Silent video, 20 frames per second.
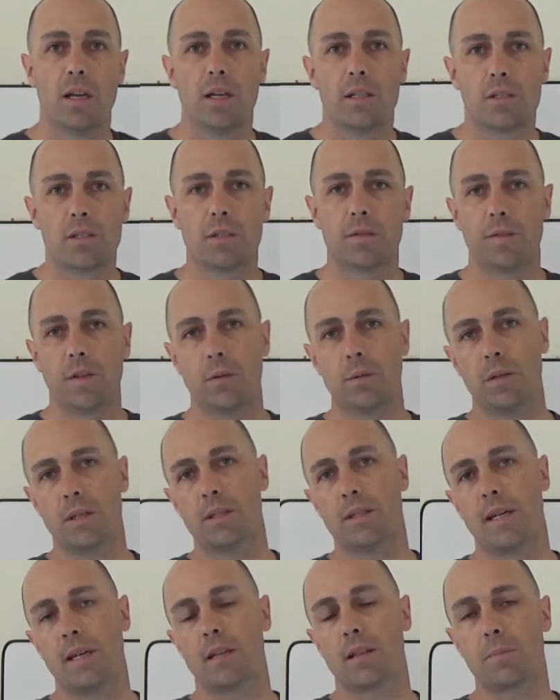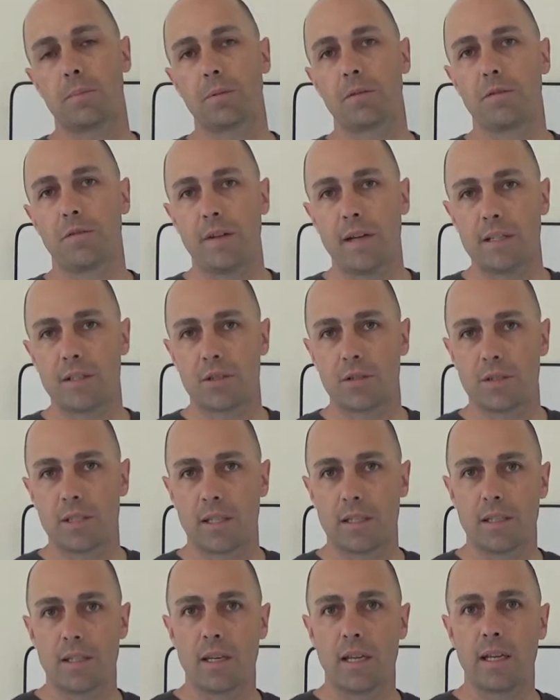So if you were to take the professors
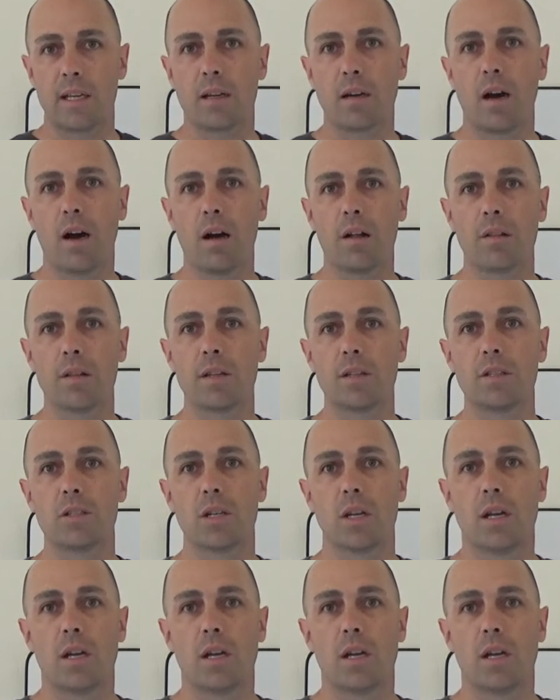at Diné College,